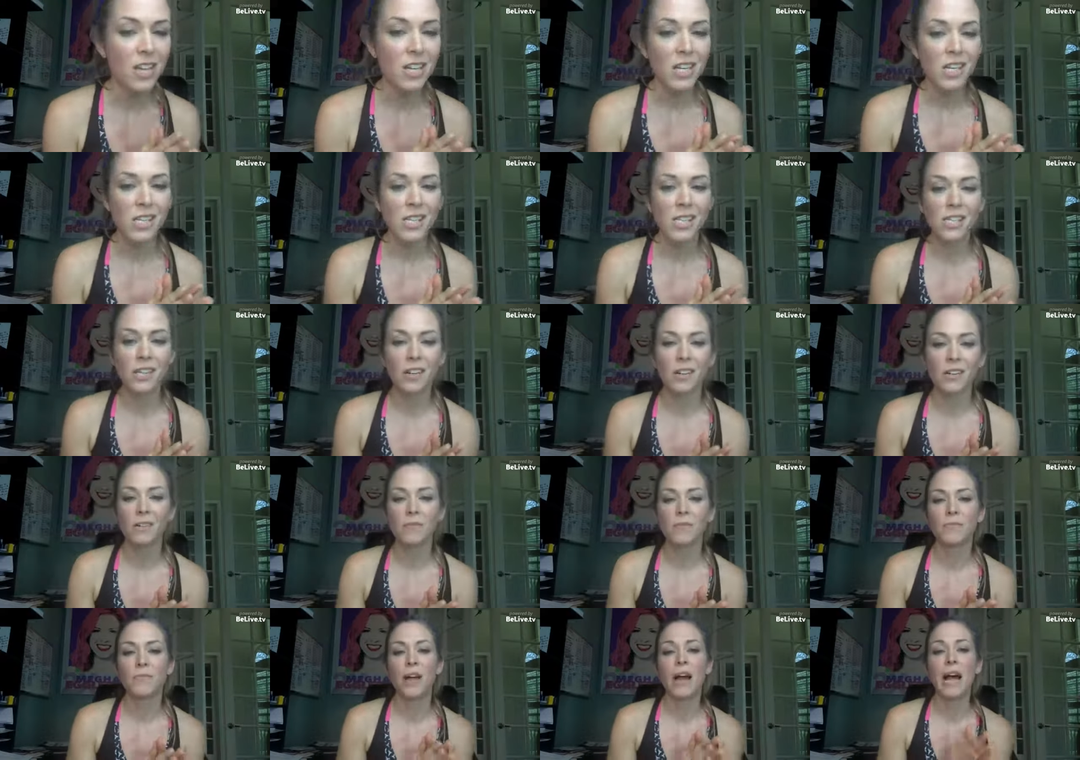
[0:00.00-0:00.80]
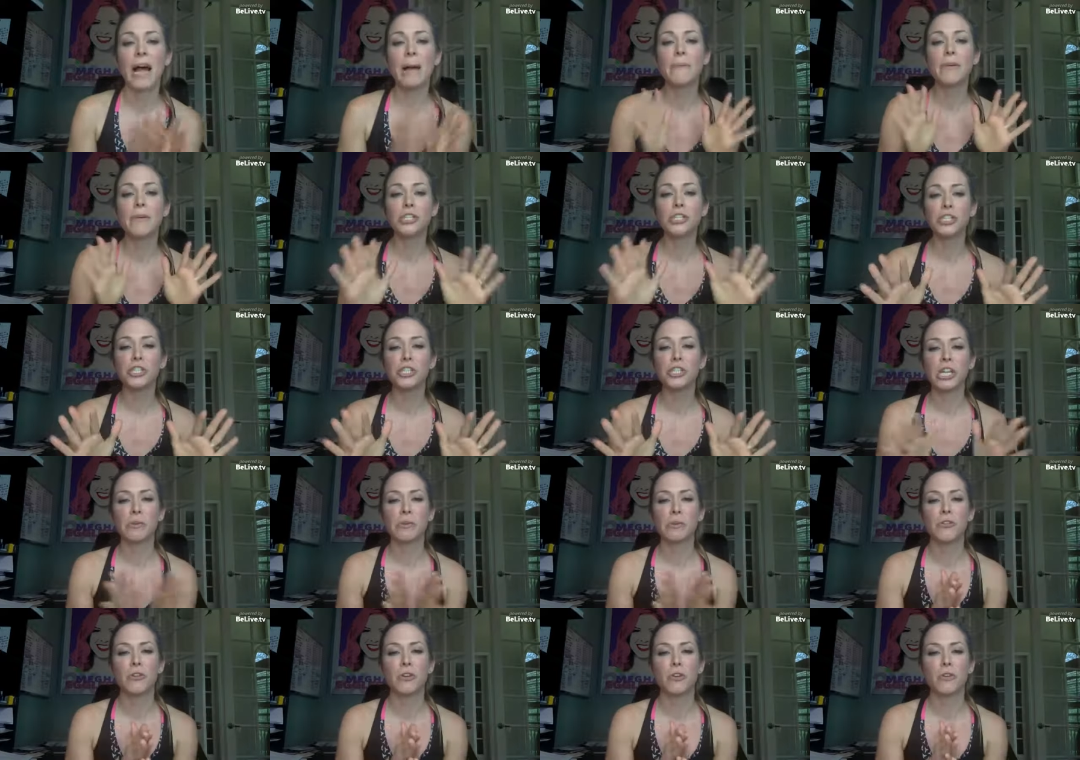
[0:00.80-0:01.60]
So I'm going to
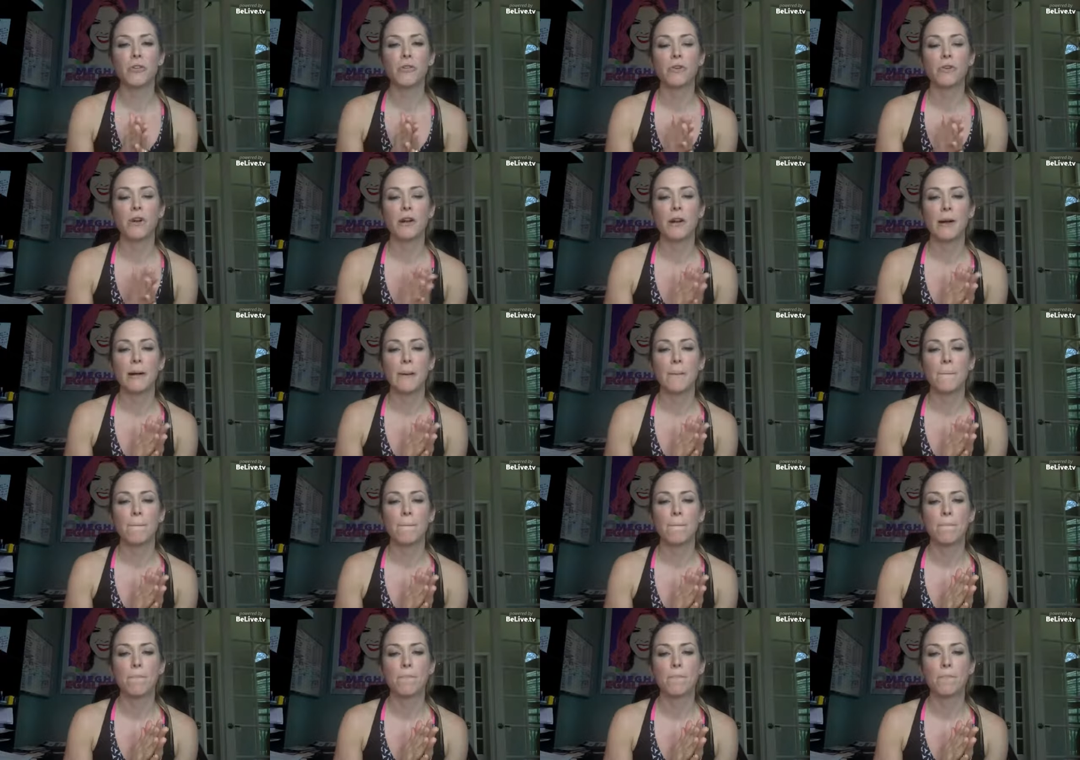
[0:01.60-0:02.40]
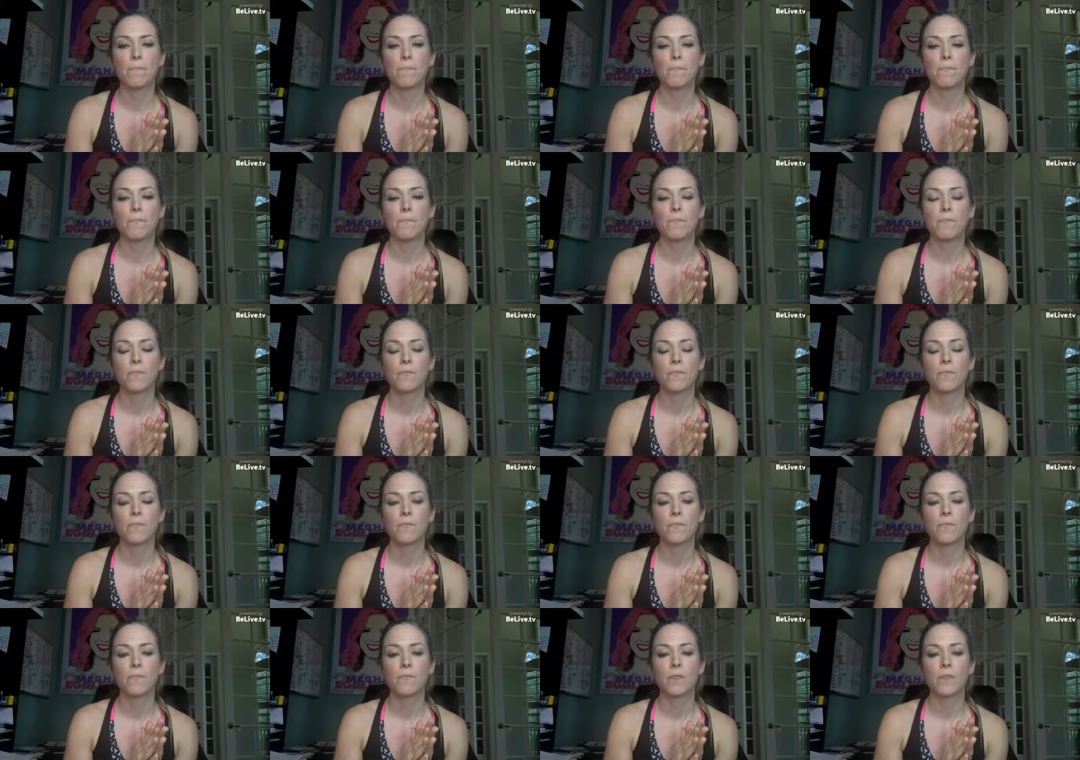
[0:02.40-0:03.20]
share with you um,
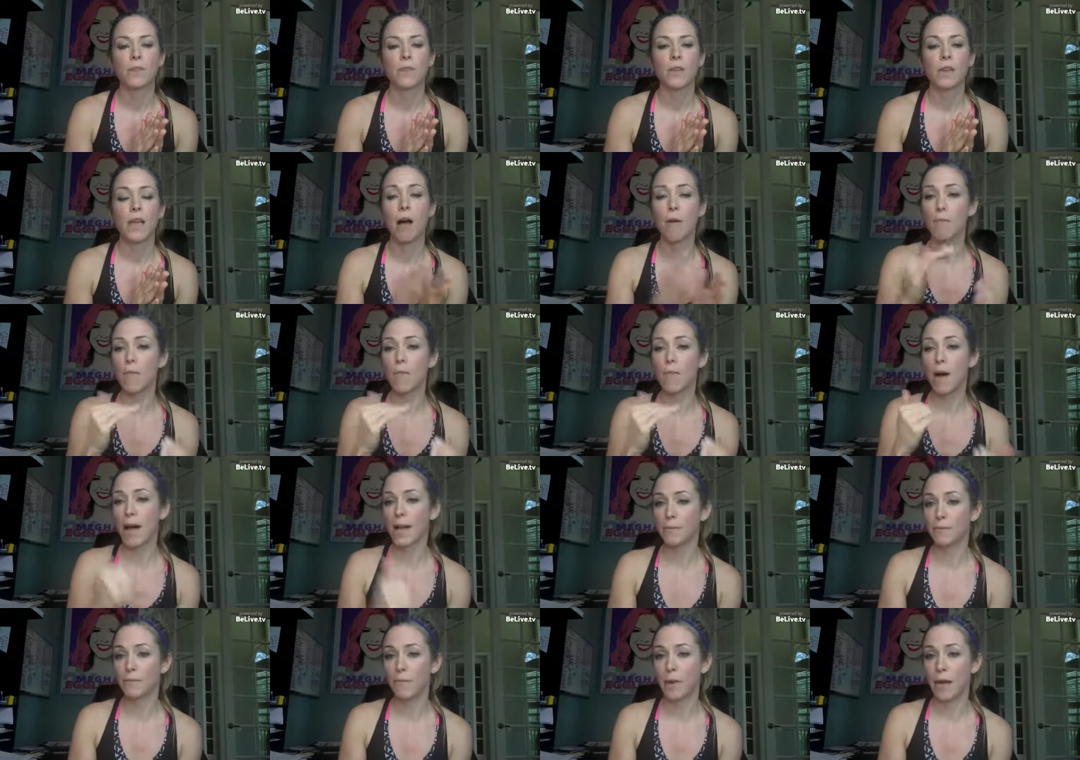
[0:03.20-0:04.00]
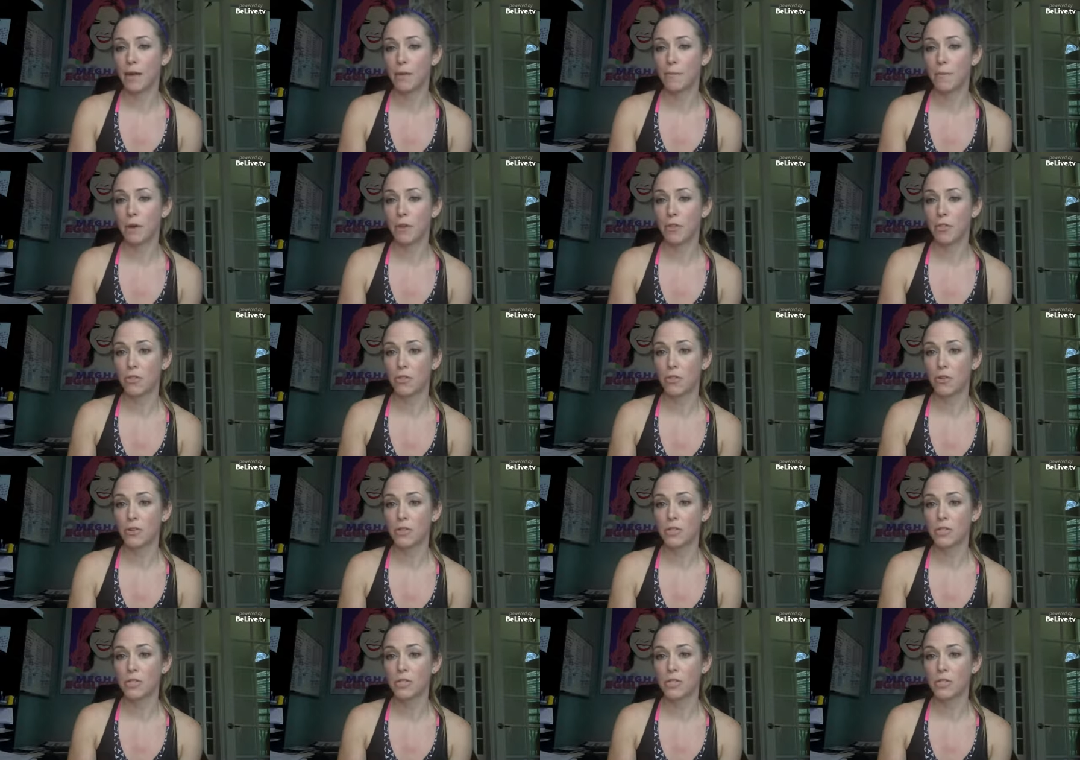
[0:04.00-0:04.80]
how my my month
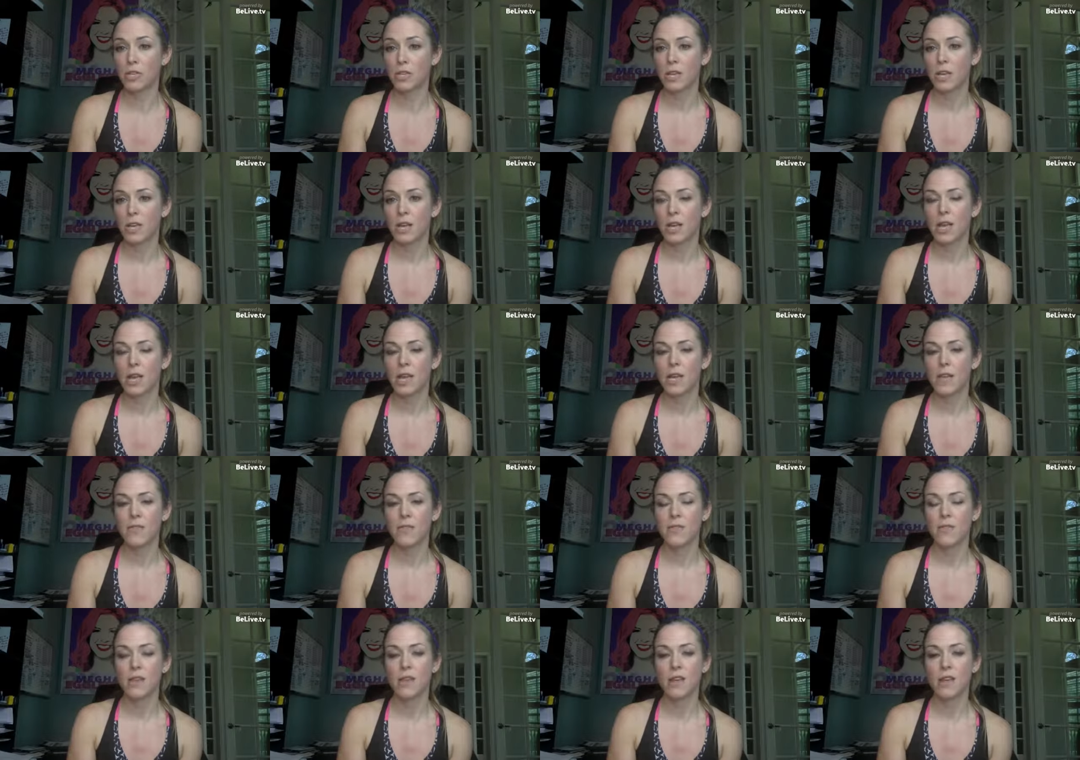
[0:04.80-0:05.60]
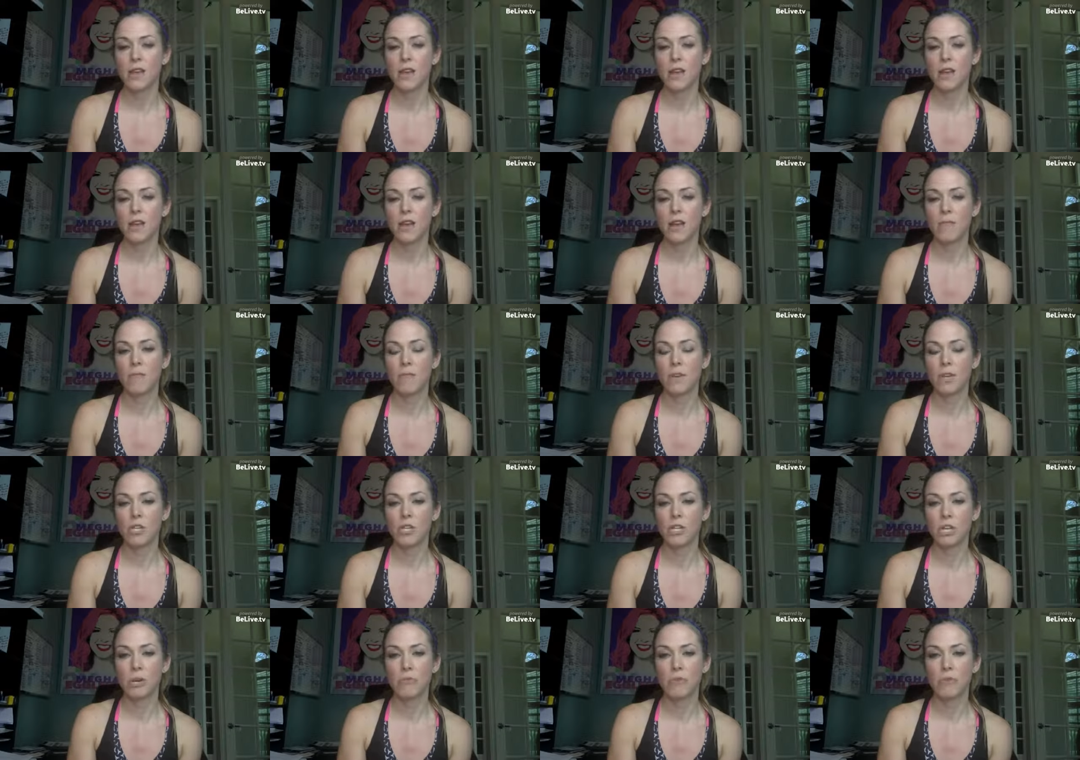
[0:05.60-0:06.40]
looks, and then I'm going
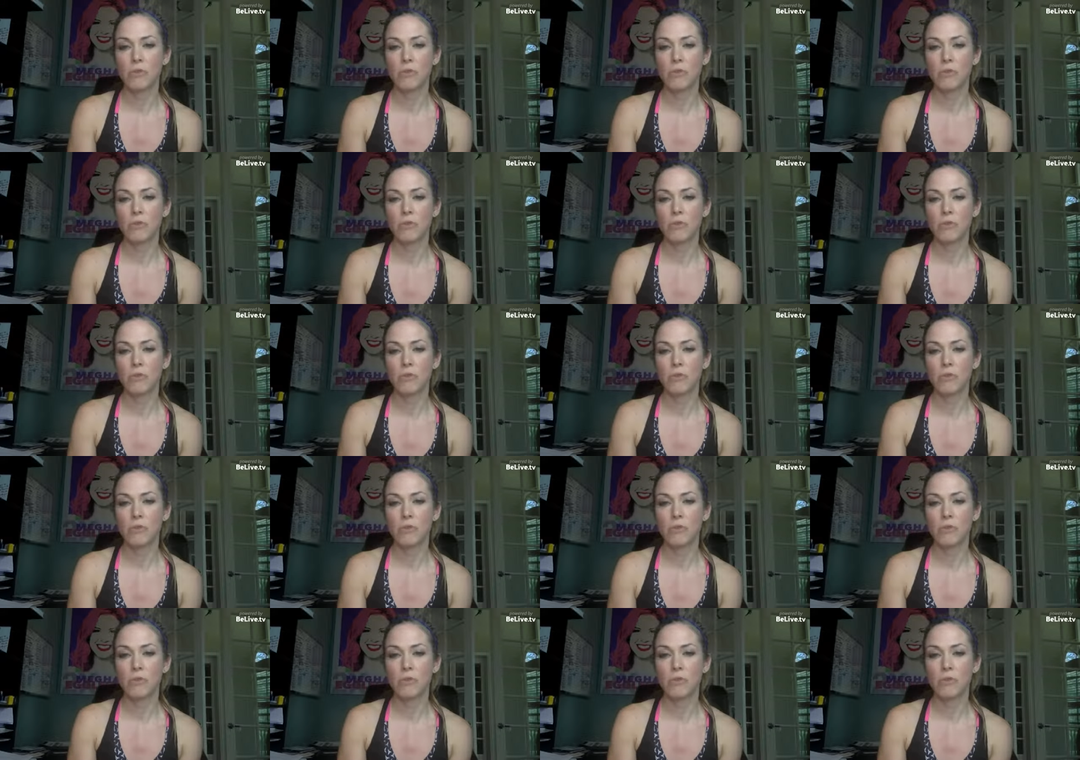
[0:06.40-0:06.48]
to share with you